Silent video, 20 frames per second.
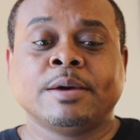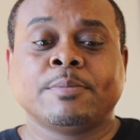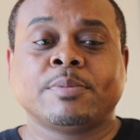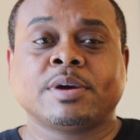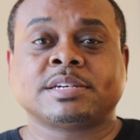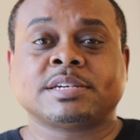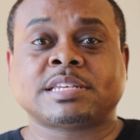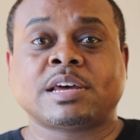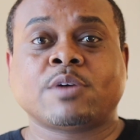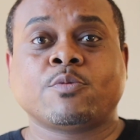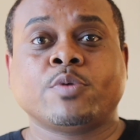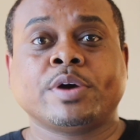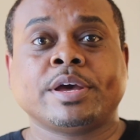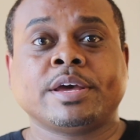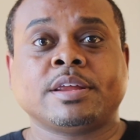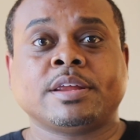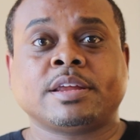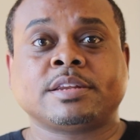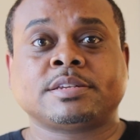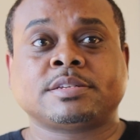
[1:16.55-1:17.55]
because I
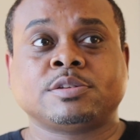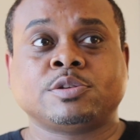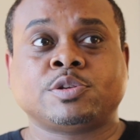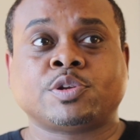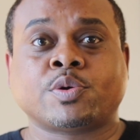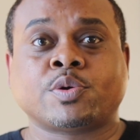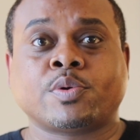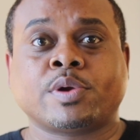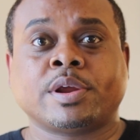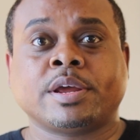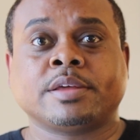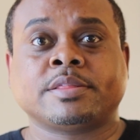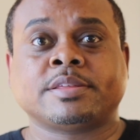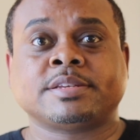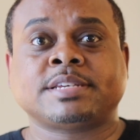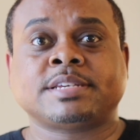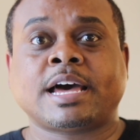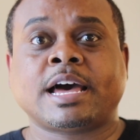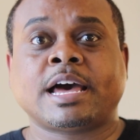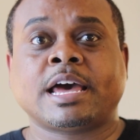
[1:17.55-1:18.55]
went during the
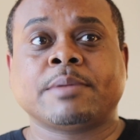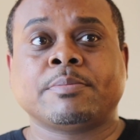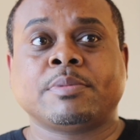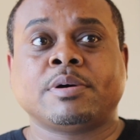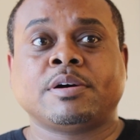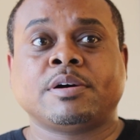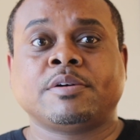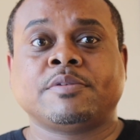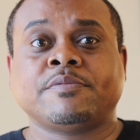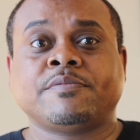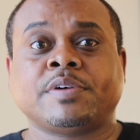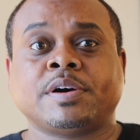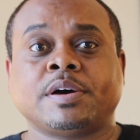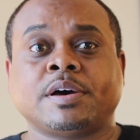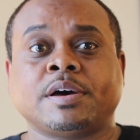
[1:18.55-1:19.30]
time of